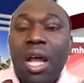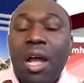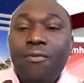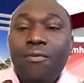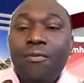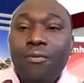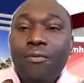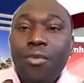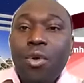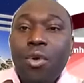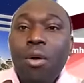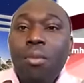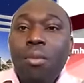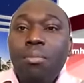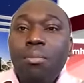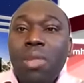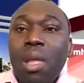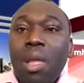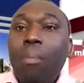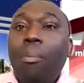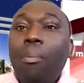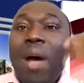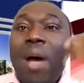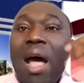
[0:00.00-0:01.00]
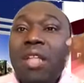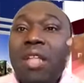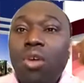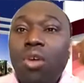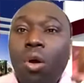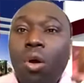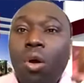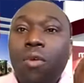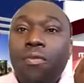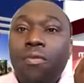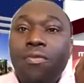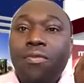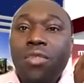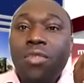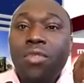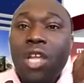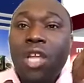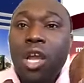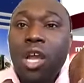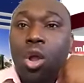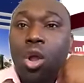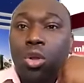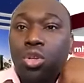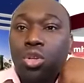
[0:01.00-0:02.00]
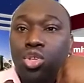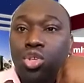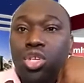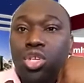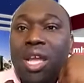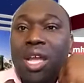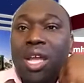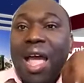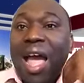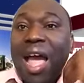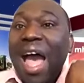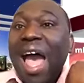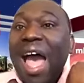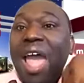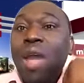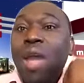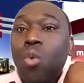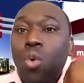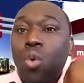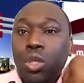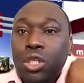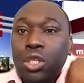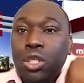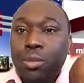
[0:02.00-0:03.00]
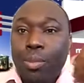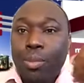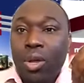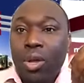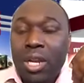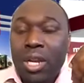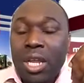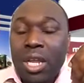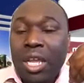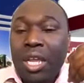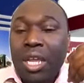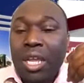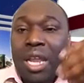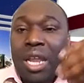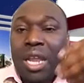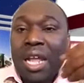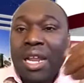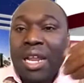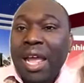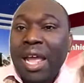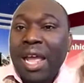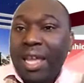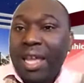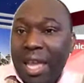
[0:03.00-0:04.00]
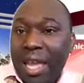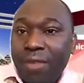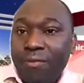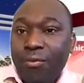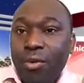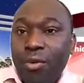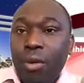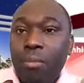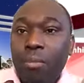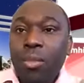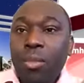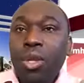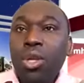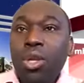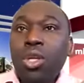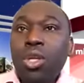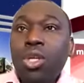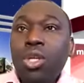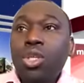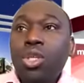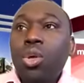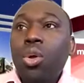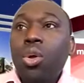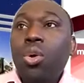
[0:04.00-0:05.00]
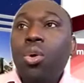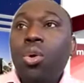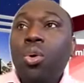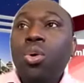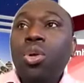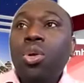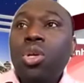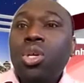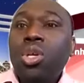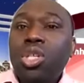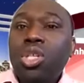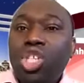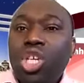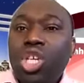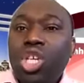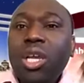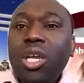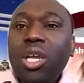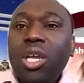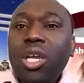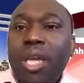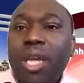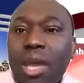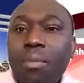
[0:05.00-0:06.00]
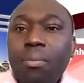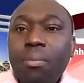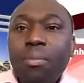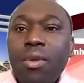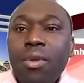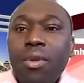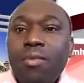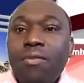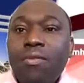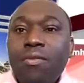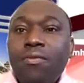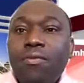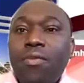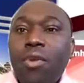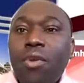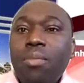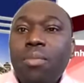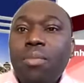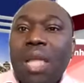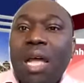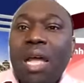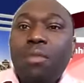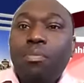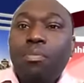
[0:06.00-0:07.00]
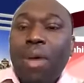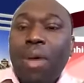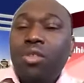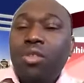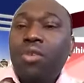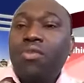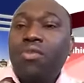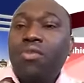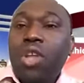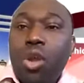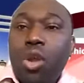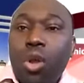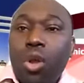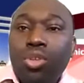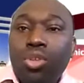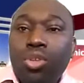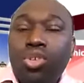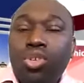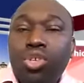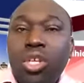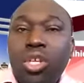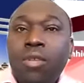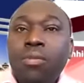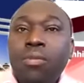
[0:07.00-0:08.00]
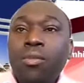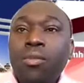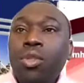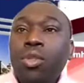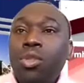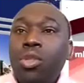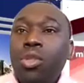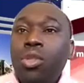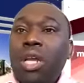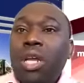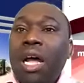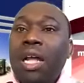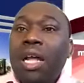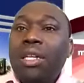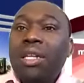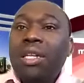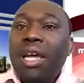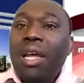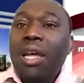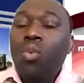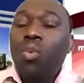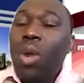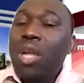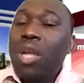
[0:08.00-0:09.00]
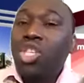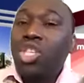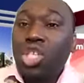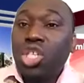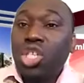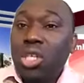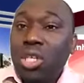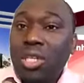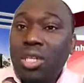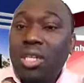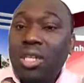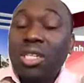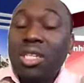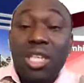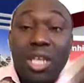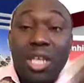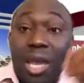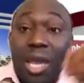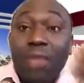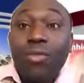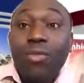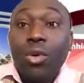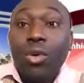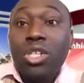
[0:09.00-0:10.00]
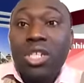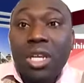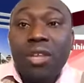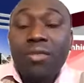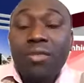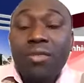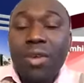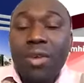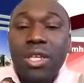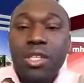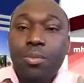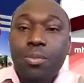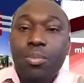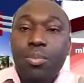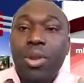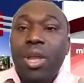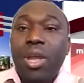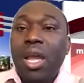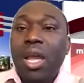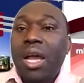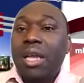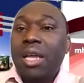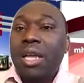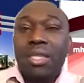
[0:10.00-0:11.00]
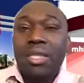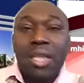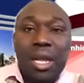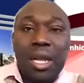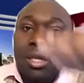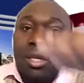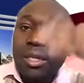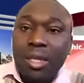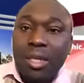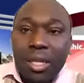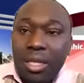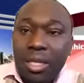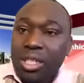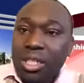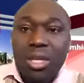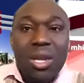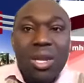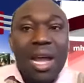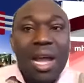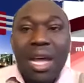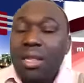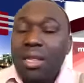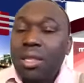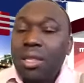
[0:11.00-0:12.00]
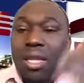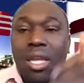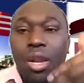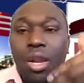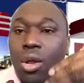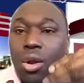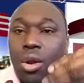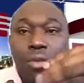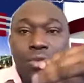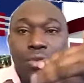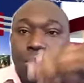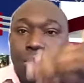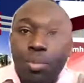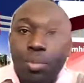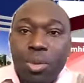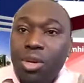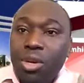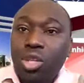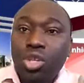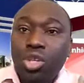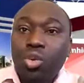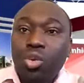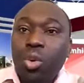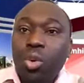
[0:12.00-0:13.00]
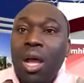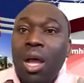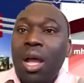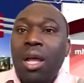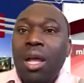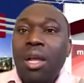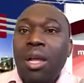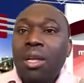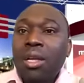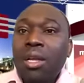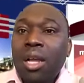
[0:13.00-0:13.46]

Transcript: from the part of the country I was born in and I came from. So she came from that part of the country. And then when she came for deliverance prayers, and she has a lot of spiritual